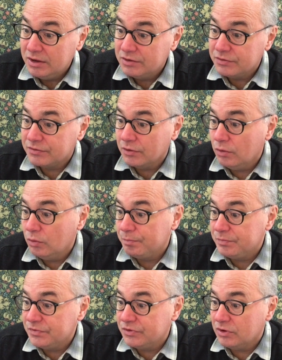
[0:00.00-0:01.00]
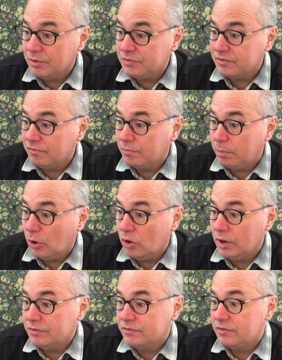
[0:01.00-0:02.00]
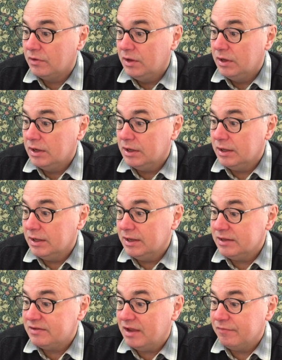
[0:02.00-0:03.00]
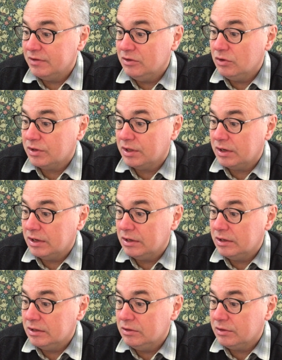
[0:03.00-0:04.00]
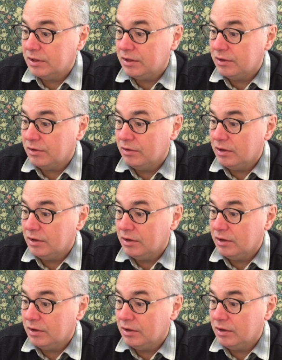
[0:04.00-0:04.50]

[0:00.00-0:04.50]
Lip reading: So in terms of bonds, let's have a look here.